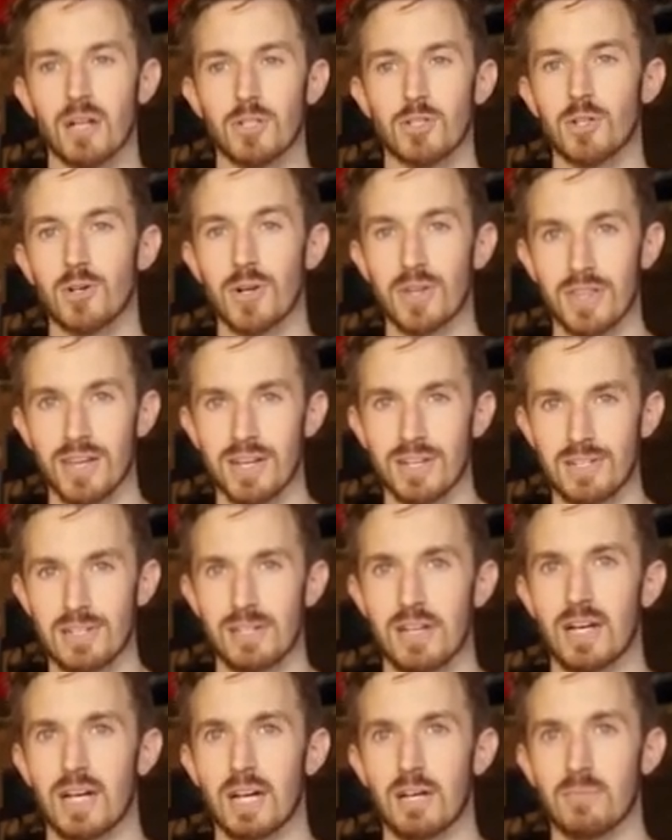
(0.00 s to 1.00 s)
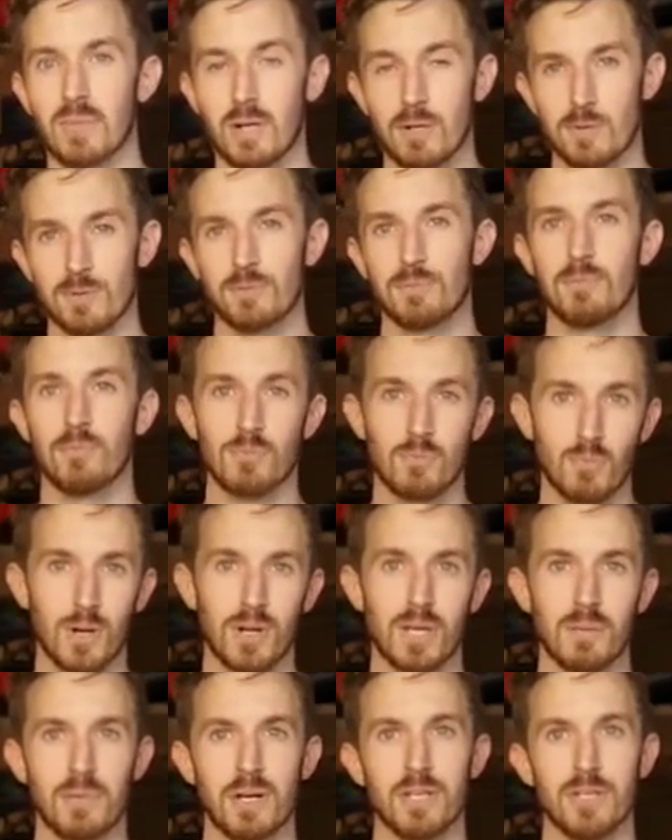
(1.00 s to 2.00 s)
During that time, I was
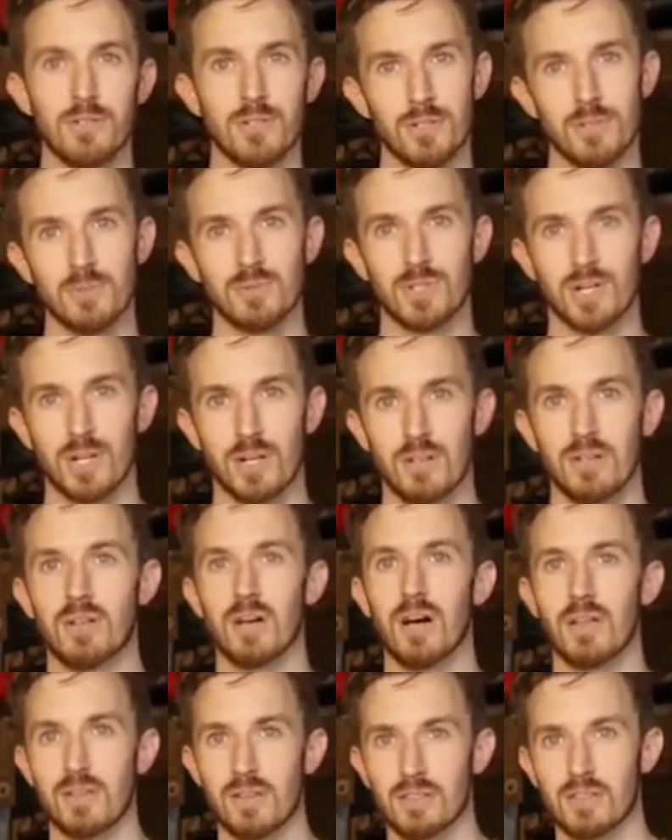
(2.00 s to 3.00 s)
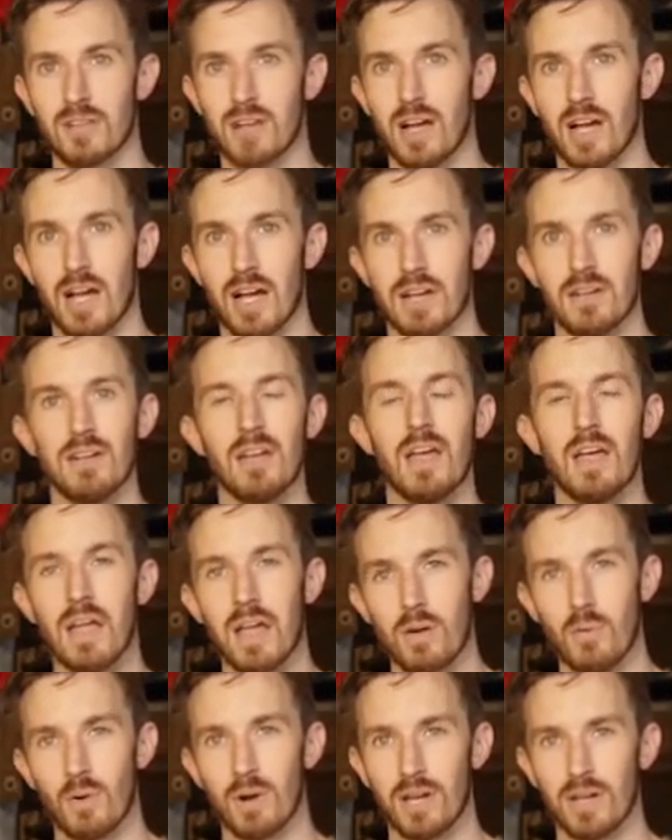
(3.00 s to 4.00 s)
running my YouTube channel on the side
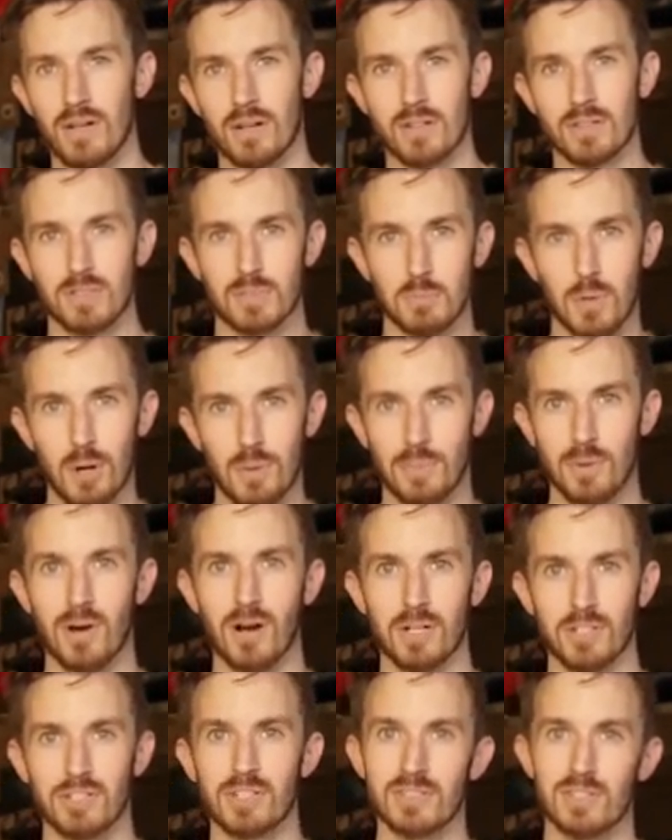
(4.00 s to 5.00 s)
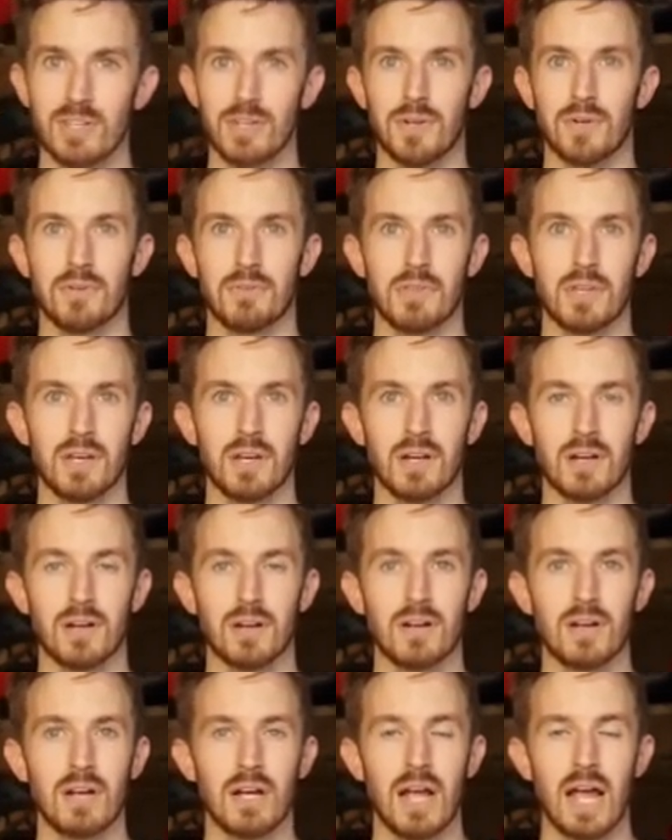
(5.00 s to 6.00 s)
and working on small projects here and there.